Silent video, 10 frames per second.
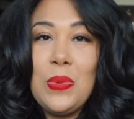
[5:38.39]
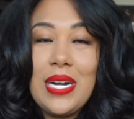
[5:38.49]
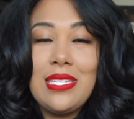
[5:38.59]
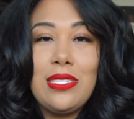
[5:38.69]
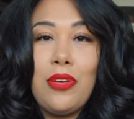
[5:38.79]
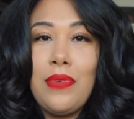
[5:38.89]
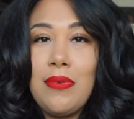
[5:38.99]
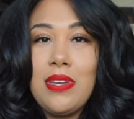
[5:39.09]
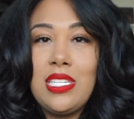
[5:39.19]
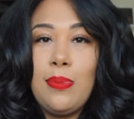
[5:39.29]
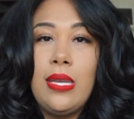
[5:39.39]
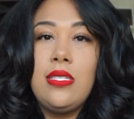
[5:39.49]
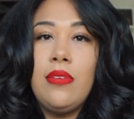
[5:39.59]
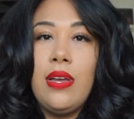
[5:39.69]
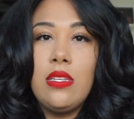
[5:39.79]
Weddings are very
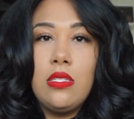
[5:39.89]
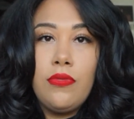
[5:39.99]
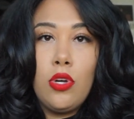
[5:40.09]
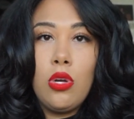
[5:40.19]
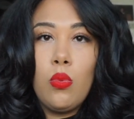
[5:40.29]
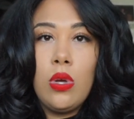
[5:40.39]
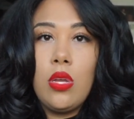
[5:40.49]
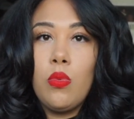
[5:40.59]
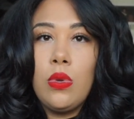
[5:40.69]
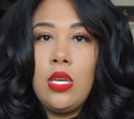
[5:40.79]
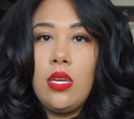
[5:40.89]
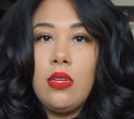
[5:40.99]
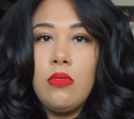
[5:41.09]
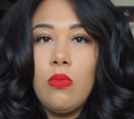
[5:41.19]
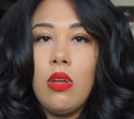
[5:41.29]
expensive, at least for what we,
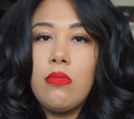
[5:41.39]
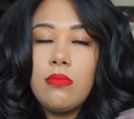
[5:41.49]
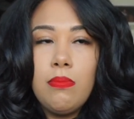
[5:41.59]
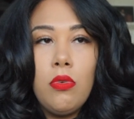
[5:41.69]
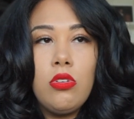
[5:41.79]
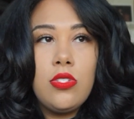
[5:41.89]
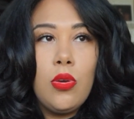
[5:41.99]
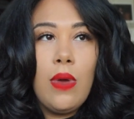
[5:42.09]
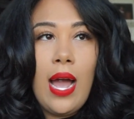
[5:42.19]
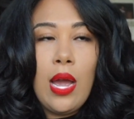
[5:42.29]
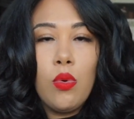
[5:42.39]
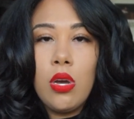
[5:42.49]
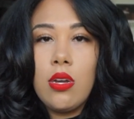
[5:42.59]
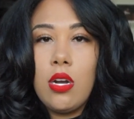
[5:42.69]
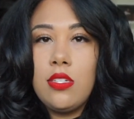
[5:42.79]
well, more so what I
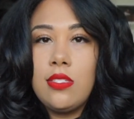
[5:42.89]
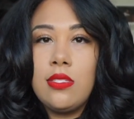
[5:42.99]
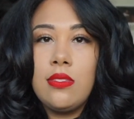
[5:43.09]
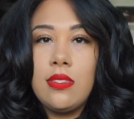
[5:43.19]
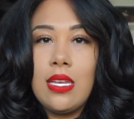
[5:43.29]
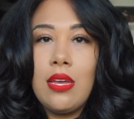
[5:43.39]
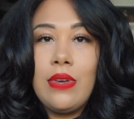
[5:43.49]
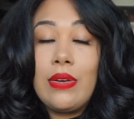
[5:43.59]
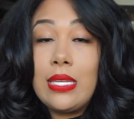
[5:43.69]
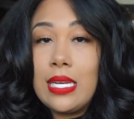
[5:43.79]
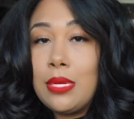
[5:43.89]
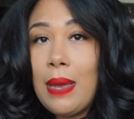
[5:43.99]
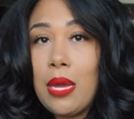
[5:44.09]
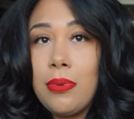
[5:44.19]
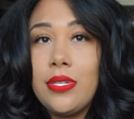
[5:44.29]
want. Carson's like a very laid
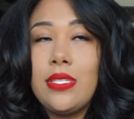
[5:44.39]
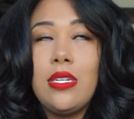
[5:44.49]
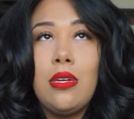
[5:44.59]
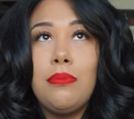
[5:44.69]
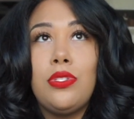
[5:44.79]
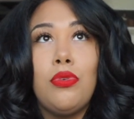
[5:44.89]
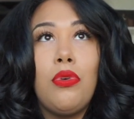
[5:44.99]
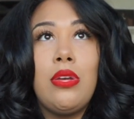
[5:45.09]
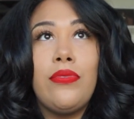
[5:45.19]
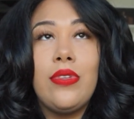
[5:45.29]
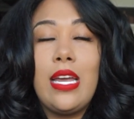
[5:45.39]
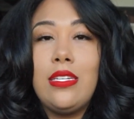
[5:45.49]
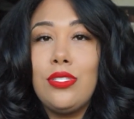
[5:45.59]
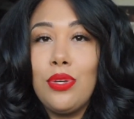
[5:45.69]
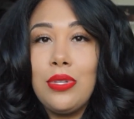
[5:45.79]
back person. I'm so grateful that
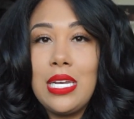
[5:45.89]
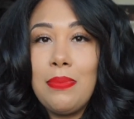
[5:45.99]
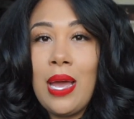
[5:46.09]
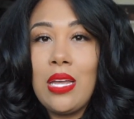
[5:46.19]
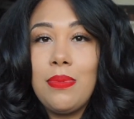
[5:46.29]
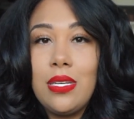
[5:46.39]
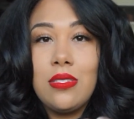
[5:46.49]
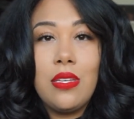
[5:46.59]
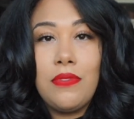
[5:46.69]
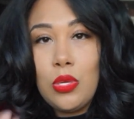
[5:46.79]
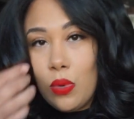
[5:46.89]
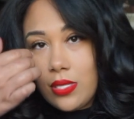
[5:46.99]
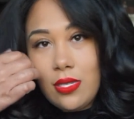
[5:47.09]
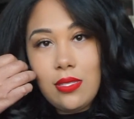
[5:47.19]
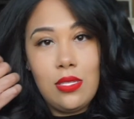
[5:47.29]
he's so laid back, because if he
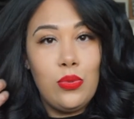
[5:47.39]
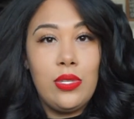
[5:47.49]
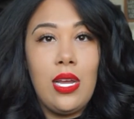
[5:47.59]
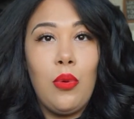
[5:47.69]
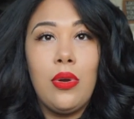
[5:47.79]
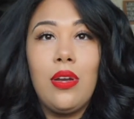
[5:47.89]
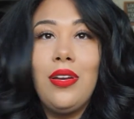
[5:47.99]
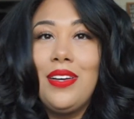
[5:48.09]
wasn't, this would not work.